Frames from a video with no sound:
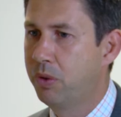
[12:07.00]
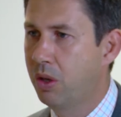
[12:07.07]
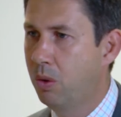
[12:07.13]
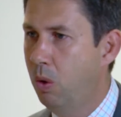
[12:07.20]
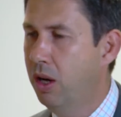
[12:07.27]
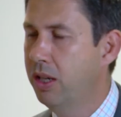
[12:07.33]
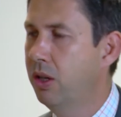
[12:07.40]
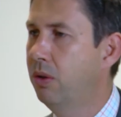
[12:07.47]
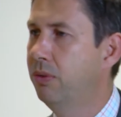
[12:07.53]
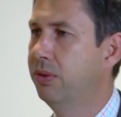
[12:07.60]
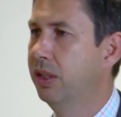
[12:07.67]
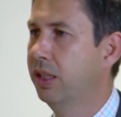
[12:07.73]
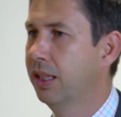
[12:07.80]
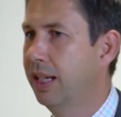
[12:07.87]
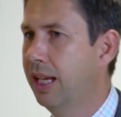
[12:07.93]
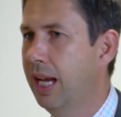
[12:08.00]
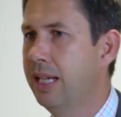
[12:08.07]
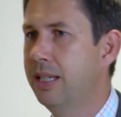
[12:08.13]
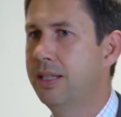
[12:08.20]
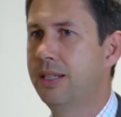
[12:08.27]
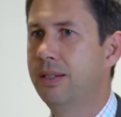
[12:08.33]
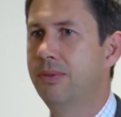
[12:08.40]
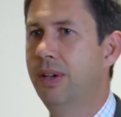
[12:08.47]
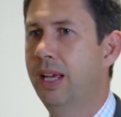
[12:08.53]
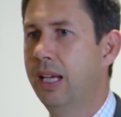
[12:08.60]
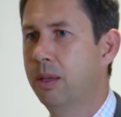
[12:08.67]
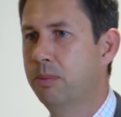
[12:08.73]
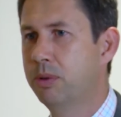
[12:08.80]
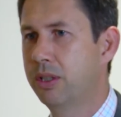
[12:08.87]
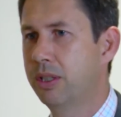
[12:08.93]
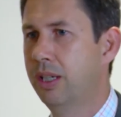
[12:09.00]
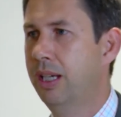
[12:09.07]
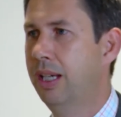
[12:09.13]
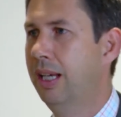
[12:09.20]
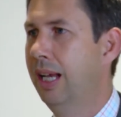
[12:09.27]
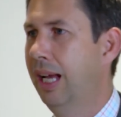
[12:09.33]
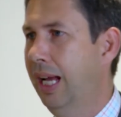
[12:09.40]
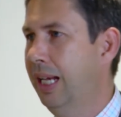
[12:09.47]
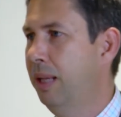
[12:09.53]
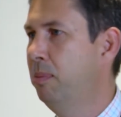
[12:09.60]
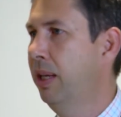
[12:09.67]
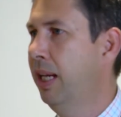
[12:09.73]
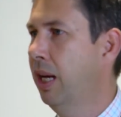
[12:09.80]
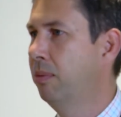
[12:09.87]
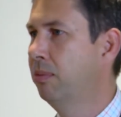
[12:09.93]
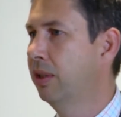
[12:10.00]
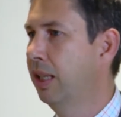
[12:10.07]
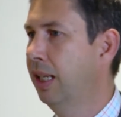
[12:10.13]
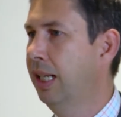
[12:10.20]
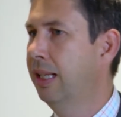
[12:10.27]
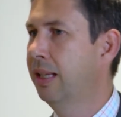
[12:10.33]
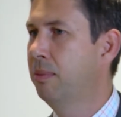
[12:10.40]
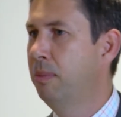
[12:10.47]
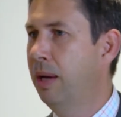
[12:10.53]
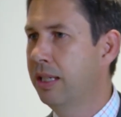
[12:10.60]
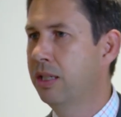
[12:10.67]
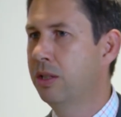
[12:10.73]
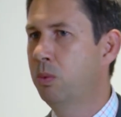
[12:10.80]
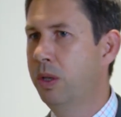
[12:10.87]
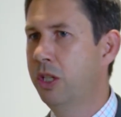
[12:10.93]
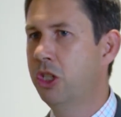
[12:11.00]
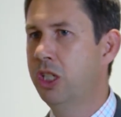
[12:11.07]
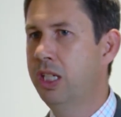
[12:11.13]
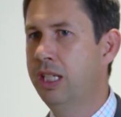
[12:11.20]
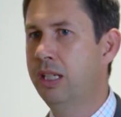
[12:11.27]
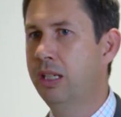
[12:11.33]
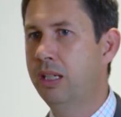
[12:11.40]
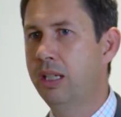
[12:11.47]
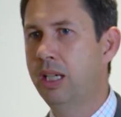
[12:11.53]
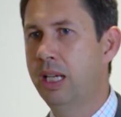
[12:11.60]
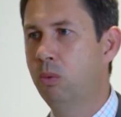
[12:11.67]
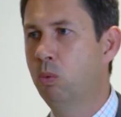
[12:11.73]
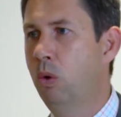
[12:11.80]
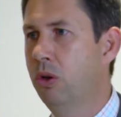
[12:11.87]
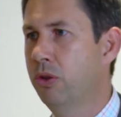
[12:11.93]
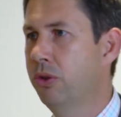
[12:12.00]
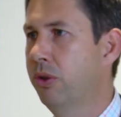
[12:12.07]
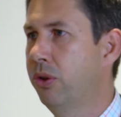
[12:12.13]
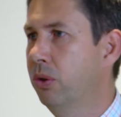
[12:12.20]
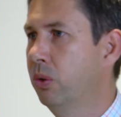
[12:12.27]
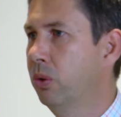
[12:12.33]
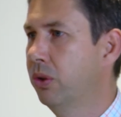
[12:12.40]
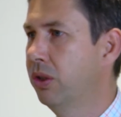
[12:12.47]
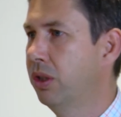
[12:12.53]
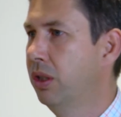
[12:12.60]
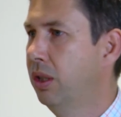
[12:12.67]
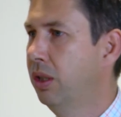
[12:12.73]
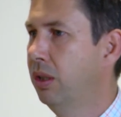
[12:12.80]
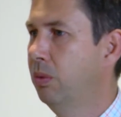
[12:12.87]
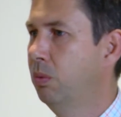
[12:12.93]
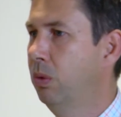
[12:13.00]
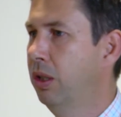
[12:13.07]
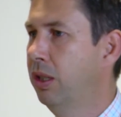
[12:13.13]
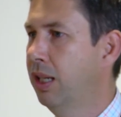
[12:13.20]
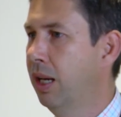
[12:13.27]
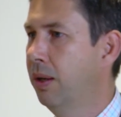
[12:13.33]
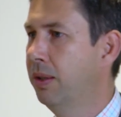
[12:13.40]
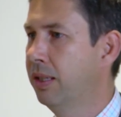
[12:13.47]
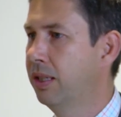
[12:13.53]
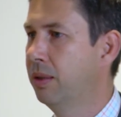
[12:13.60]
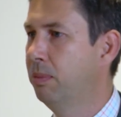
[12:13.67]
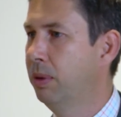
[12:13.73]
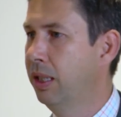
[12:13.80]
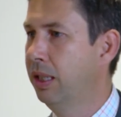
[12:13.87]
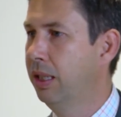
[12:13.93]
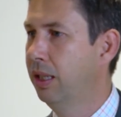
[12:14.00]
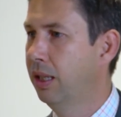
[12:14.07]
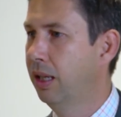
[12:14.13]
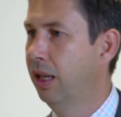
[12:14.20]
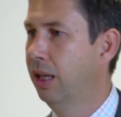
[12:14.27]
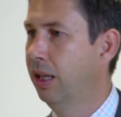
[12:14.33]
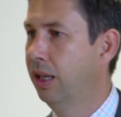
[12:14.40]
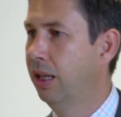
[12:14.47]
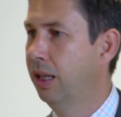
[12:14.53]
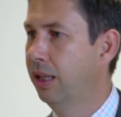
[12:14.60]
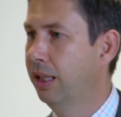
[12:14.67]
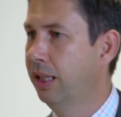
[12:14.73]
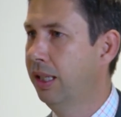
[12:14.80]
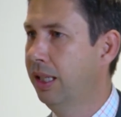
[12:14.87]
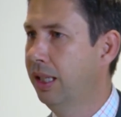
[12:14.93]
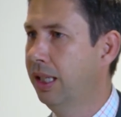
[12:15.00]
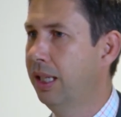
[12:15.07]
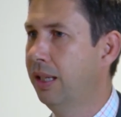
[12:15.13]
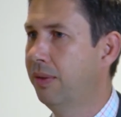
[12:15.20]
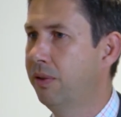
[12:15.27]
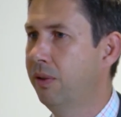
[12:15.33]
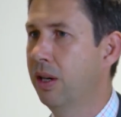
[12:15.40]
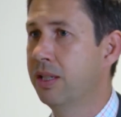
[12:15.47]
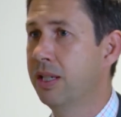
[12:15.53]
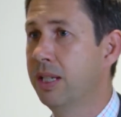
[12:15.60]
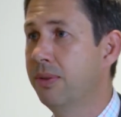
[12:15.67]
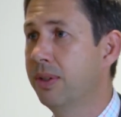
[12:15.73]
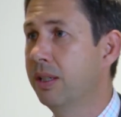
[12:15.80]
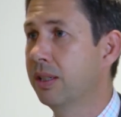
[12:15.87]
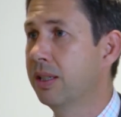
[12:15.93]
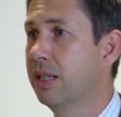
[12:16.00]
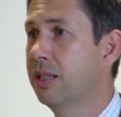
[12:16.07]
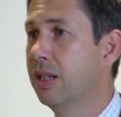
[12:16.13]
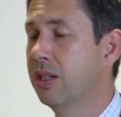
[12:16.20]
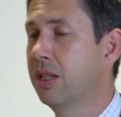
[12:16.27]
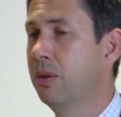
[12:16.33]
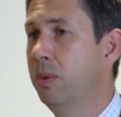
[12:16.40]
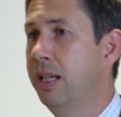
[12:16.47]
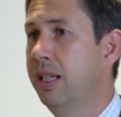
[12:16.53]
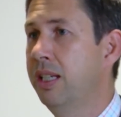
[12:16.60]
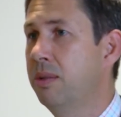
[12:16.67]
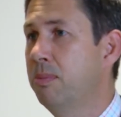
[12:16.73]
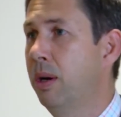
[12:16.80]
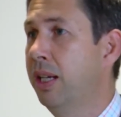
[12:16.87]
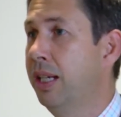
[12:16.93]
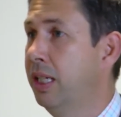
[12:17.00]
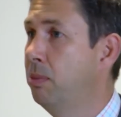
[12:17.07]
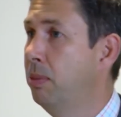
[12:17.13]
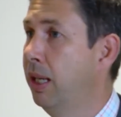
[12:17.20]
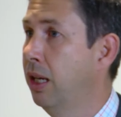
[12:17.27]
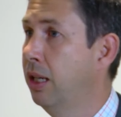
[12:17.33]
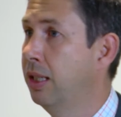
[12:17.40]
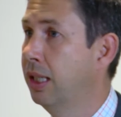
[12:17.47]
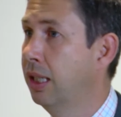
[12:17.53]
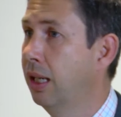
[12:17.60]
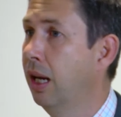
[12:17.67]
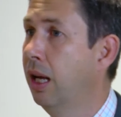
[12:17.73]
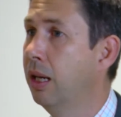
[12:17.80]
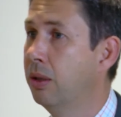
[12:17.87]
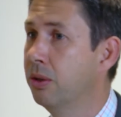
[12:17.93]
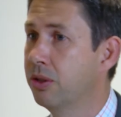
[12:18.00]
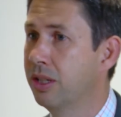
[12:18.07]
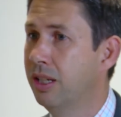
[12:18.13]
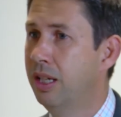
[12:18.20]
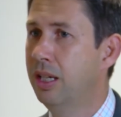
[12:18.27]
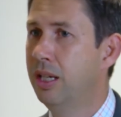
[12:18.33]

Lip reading: quite often a case develops and it becomes clear that matters which it was thought were going to be giving rise to difficulties, such that a witness might need to be heard in closed,